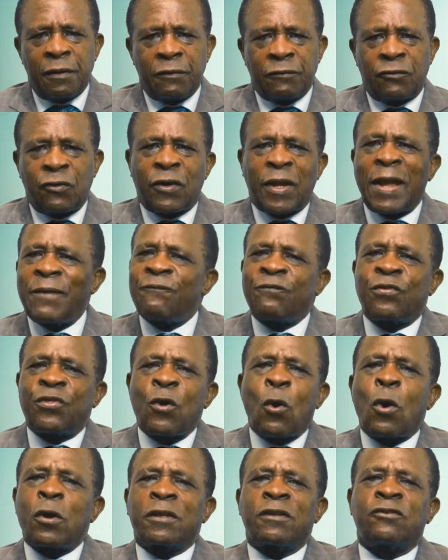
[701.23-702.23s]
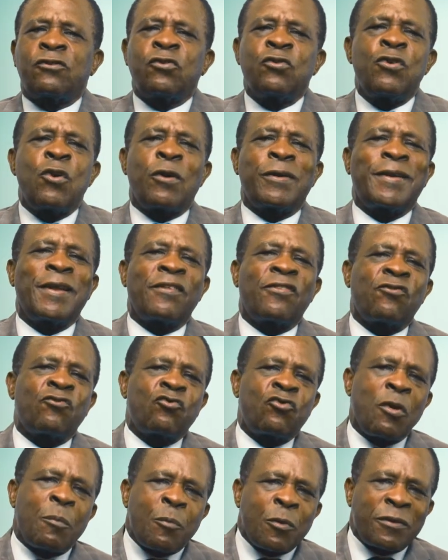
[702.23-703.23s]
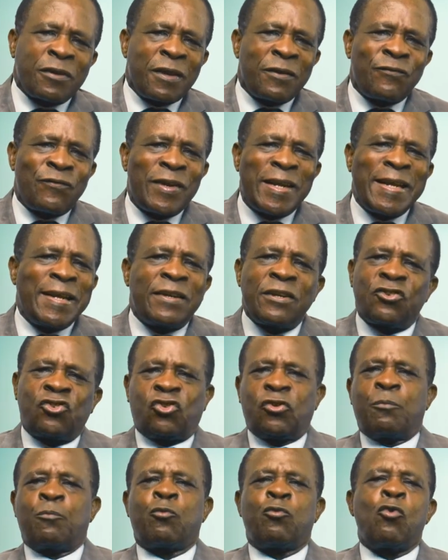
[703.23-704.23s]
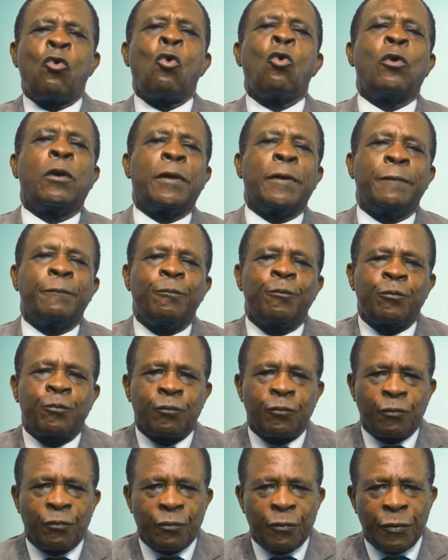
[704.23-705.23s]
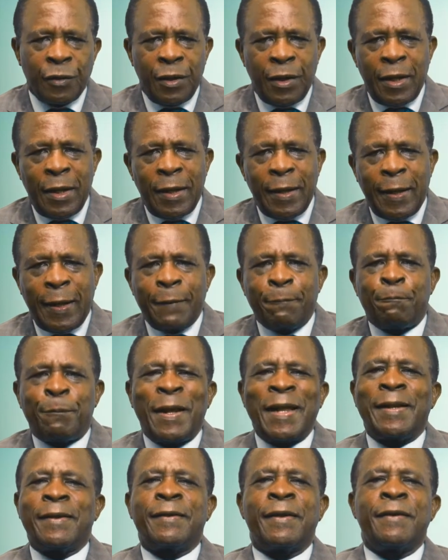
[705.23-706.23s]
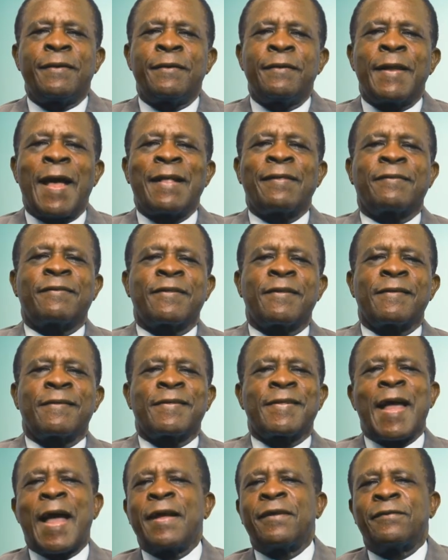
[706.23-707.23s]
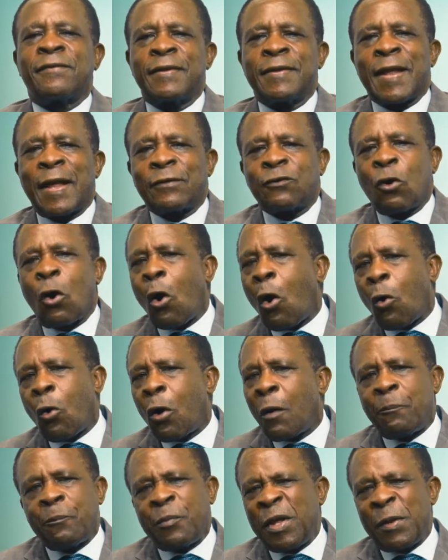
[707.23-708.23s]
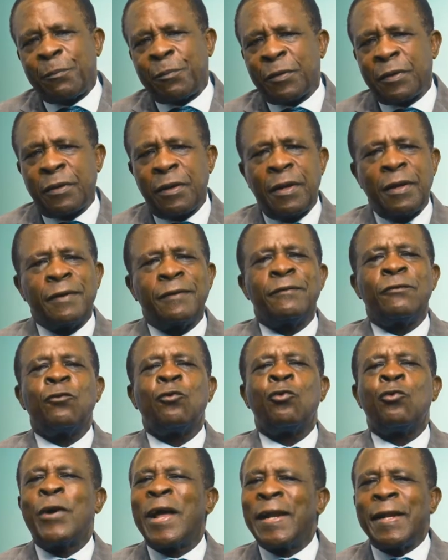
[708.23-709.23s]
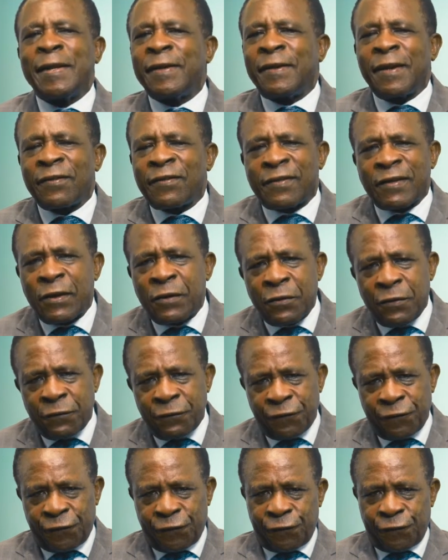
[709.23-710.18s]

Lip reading: to give thought to your distributive leadership role in building that society that our people really deserve.